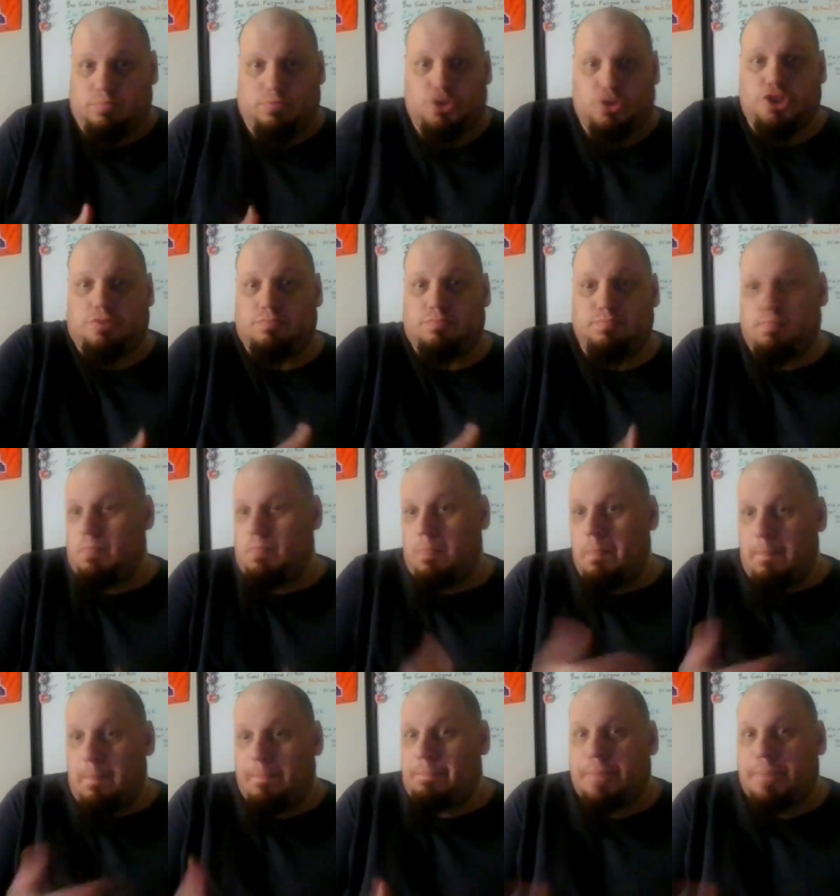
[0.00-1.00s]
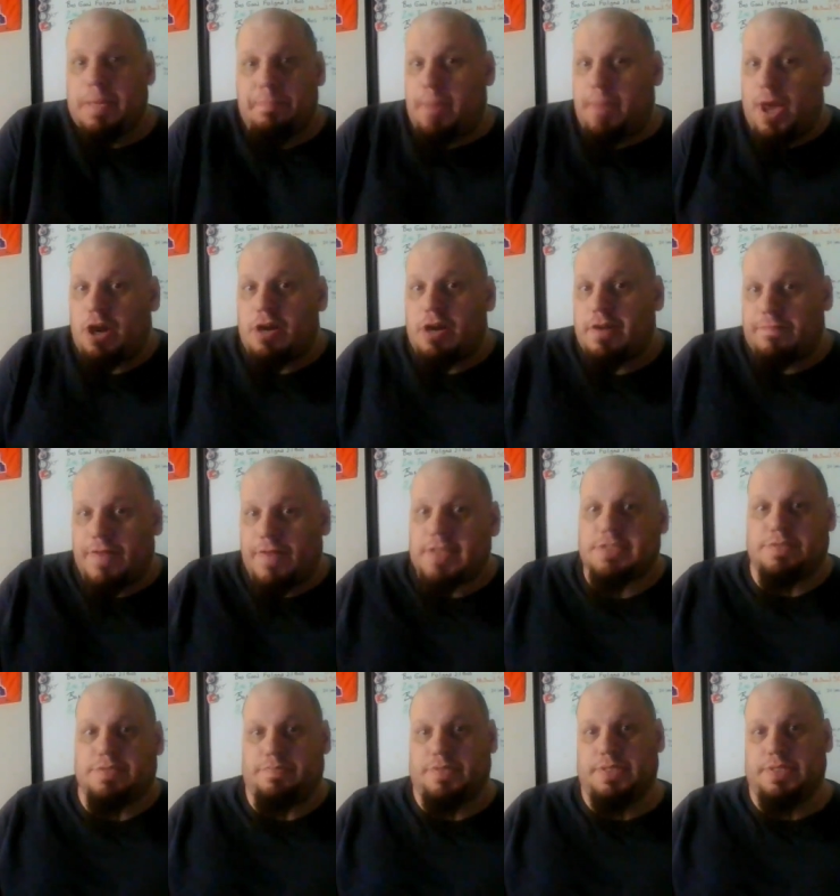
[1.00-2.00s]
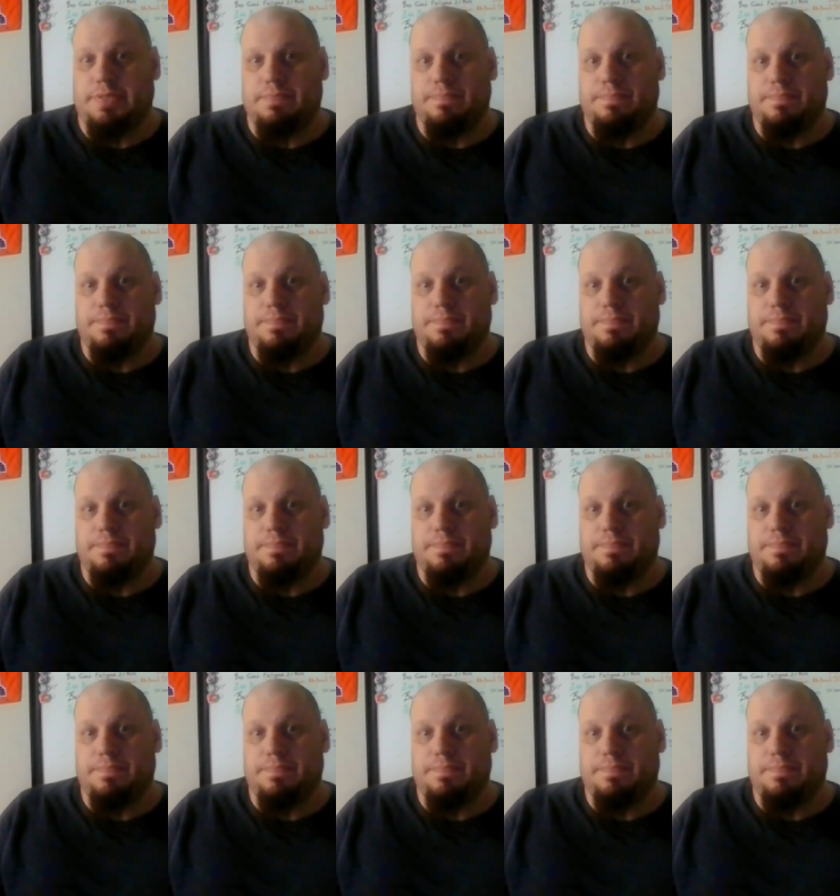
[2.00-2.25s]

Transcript: Just be better defensively.